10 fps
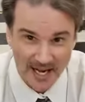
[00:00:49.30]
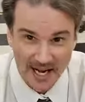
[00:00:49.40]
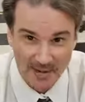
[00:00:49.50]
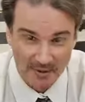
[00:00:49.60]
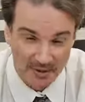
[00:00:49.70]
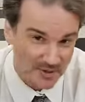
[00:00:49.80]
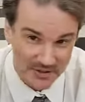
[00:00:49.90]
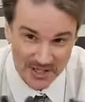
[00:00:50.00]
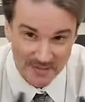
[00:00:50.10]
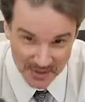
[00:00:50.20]
but the
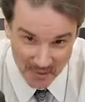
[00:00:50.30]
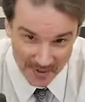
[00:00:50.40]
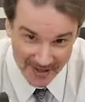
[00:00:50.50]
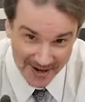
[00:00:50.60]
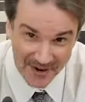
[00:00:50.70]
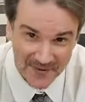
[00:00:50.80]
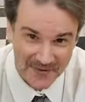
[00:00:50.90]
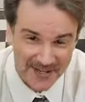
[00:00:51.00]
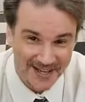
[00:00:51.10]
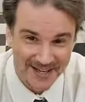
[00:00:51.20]
museum is open now,
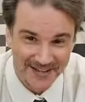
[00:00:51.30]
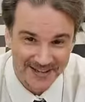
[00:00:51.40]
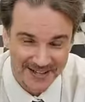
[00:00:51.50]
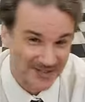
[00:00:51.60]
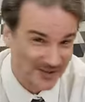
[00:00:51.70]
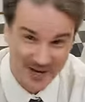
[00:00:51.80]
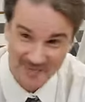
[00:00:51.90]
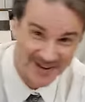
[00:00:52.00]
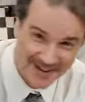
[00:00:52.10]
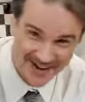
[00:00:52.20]
and so
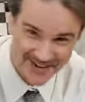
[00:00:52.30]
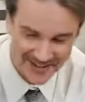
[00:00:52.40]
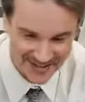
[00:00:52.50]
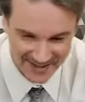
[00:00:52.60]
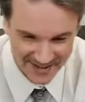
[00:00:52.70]
come on down.